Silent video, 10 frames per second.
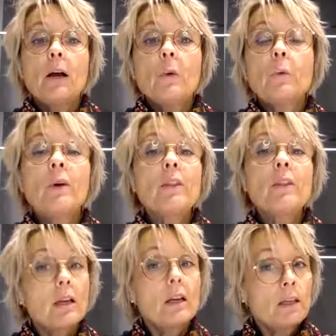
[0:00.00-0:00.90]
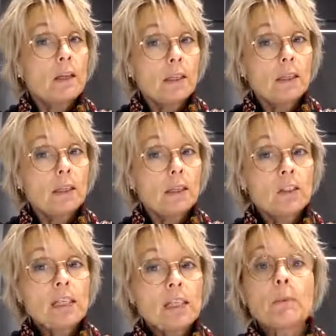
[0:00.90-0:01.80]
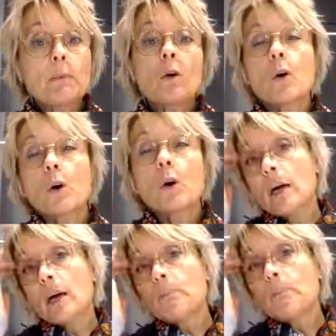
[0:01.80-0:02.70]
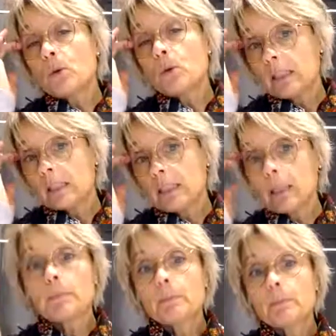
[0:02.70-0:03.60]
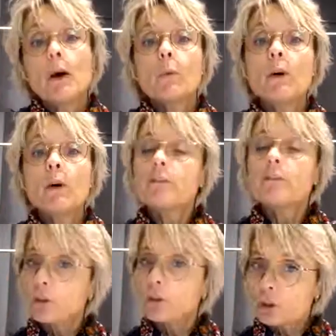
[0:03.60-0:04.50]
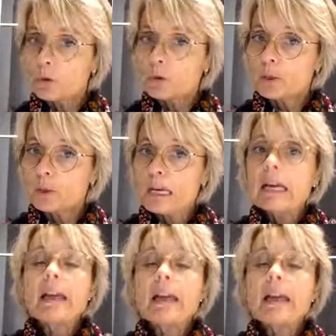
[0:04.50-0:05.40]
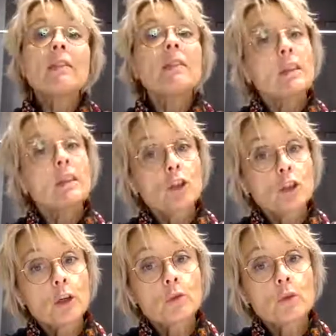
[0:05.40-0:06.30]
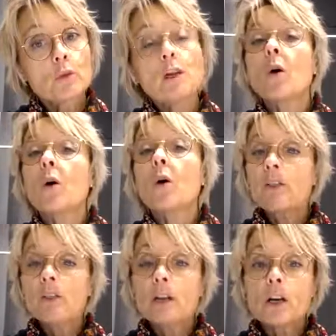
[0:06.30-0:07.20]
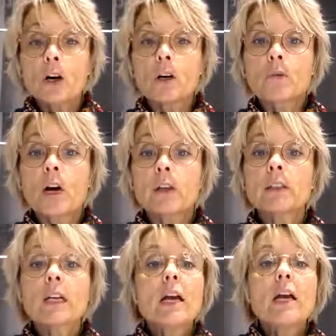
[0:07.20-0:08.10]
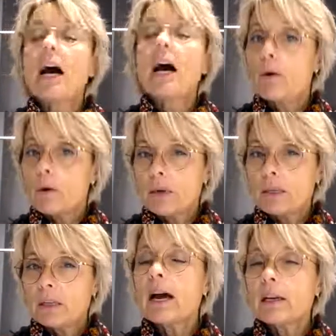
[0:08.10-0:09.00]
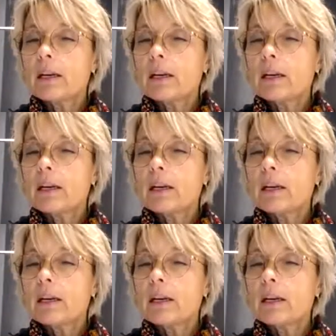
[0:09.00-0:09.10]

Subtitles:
with not enough sleep or a poor sleep, well, for sure, in the short run or in the long run, our body and